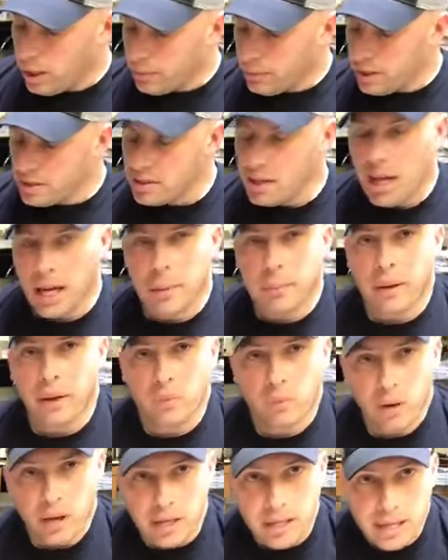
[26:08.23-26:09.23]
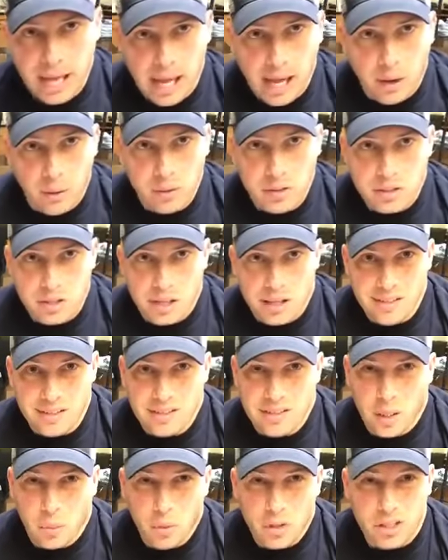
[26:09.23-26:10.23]
I'm going to talk about right now is
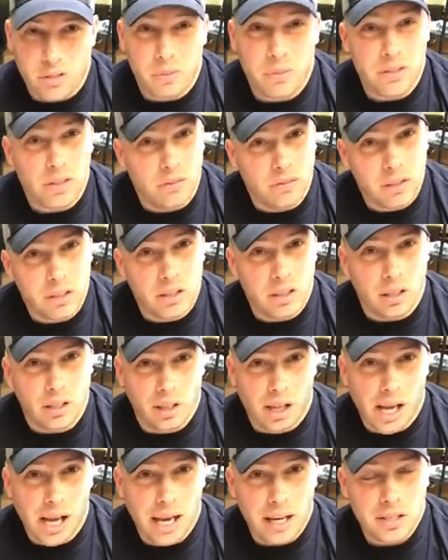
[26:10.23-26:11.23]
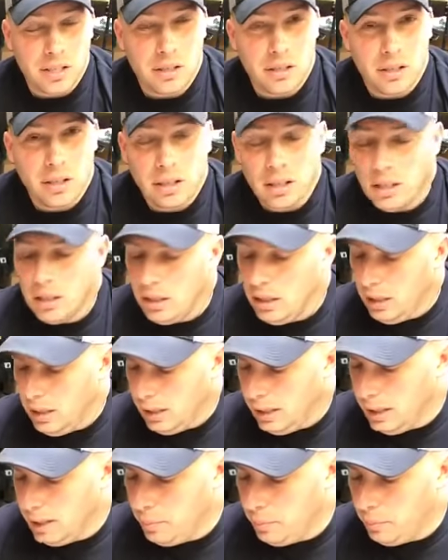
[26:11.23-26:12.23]
somewhat specific to Glocks,
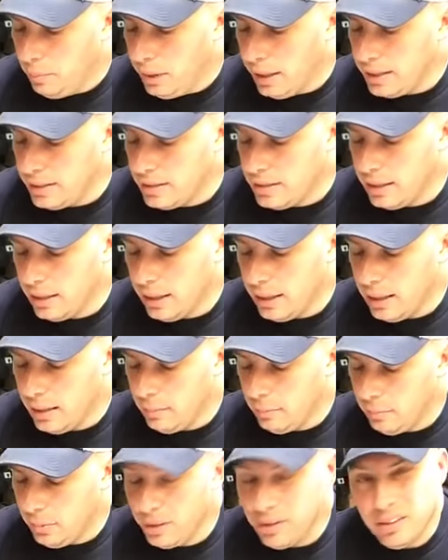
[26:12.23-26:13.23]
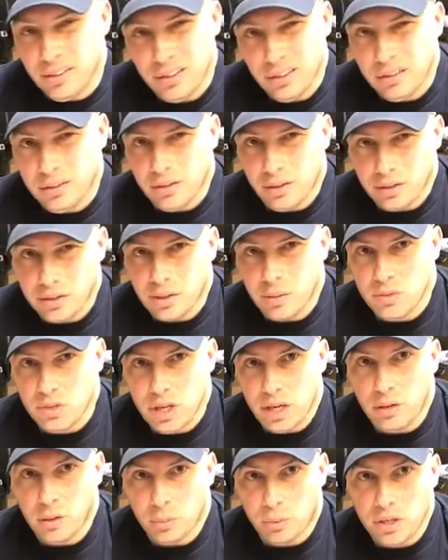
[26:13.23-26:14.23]
but there's some
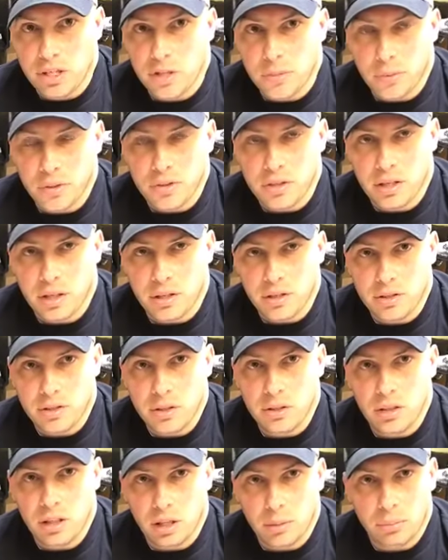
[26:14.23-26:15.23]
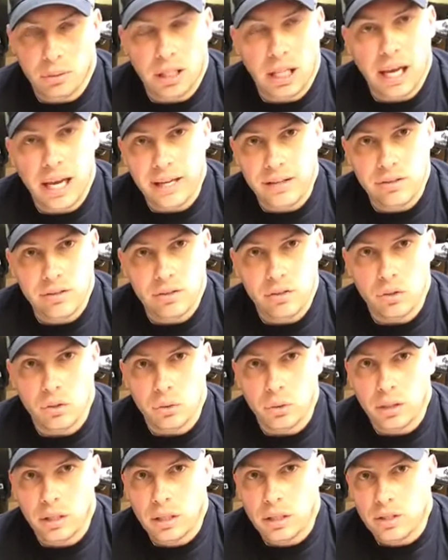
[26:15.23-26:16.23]
general principles here too that apply
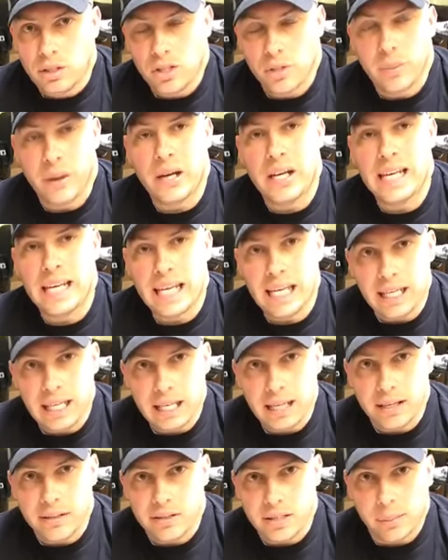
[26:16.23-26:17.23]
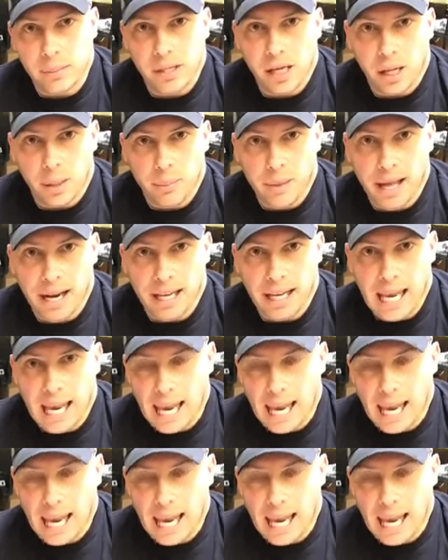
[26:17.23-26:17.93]
to just about any semi-automatic